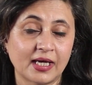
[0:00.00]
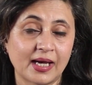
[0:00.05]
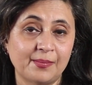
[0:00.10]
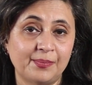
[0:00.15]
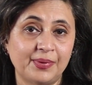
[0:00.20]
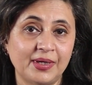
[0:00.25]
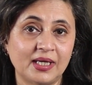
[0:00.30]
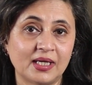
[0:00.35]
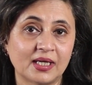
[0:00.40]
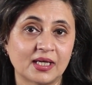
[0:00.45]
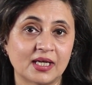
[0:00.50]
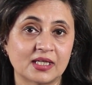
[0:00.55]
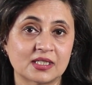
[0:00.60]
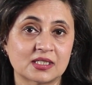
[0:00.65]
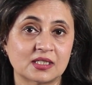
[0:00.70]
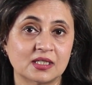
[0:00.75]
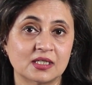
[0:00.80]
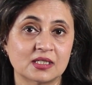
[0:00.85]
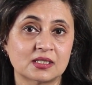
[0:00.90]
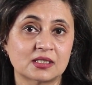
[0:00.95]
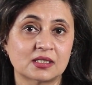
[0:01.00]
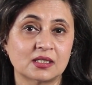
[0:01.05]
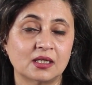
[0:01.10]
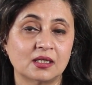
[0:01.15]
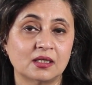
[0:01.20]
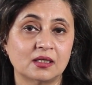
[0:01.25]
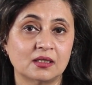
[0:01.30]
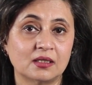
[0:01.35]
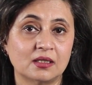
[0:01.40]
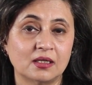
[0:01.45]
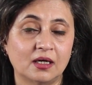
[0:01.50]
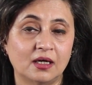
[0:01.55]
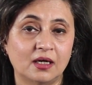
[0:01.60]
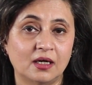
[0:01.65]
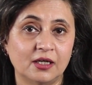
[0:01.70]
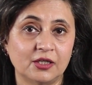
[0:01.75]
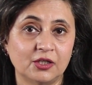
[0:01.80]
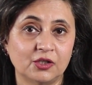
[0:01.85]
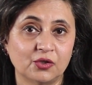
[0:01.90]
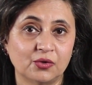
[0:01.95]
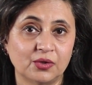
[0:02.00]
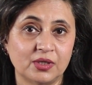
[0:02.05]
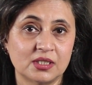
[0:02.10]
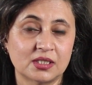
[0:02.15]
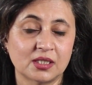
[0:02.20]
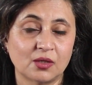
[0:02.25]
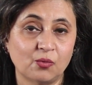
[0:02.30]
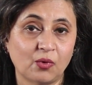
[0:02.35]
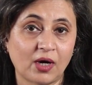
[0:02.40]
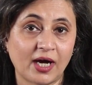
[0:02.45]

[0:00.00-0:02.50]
campaign against this, and he said,